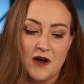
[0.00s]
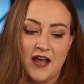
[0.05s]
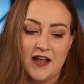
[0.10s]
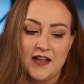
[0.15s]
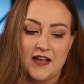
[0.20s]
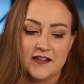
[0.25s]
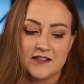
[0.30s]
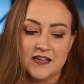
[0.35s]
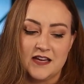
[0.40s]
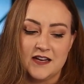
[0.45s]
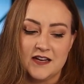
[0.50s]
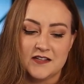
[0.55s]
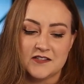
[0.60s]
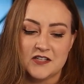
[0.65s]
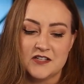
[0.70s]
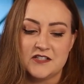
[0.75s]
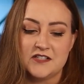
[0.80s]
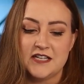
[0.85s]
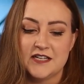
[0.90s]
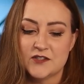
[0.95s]
it's a
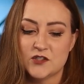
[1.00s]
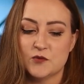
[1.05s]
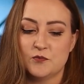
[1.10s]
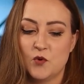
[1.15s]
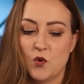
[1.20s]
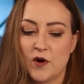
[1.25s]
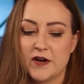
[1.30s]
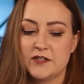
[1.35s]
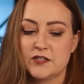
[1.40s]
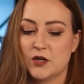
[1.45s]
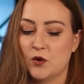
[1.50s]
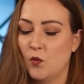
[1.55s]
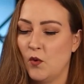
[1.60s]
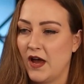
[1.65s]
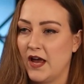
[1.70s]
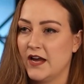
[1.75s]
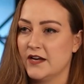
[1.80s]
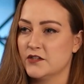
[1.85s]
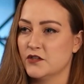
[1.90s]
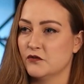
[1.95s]
disappointing
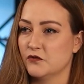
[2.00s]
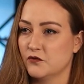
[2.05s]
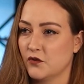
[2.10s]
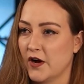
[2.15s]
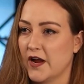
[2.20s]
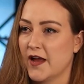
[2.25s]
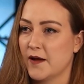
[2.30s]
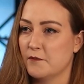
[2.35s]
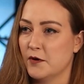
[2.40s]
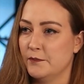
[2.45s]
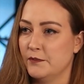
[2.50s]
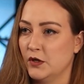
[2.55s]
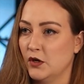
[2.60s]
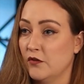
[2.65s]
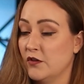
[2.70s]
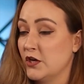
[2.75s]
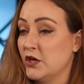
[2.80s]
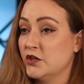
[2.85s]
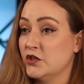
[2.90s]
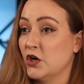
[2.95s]
way to frame a bill
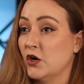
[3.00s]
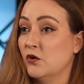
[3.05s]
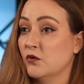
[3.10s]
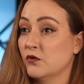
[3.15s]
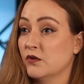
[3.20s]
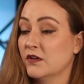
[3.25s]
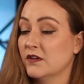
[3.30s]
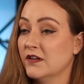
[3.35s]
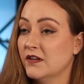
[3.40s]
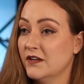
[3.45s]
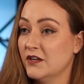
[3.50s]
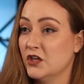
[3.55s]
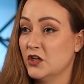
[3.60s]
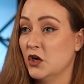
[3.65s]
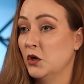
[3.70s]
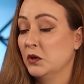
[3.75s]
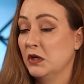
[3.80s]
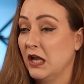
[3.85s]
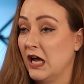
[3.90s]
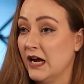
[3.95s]
that you don't
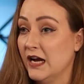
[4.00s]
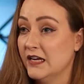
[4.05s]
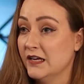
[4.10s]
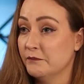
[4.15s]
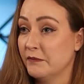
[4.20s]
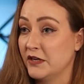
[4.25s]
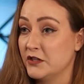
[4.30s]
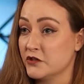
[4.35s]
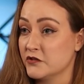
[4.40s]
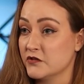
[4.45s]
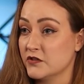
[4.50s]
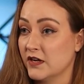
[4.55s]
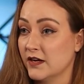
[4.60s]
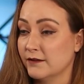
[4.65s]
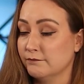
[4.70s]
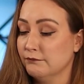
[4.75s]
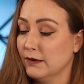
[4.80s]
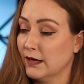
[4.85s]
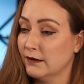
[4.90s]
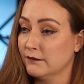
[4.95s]
like by just saying,
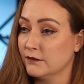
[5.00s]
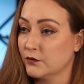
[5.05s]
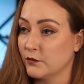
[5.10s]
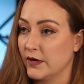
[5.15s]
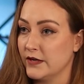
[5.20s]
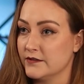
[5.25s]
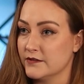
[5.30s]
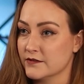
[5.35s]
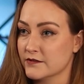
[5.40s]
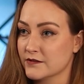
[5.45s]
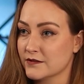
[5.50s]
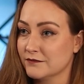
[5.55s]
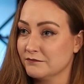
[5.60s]
ah, it's racist.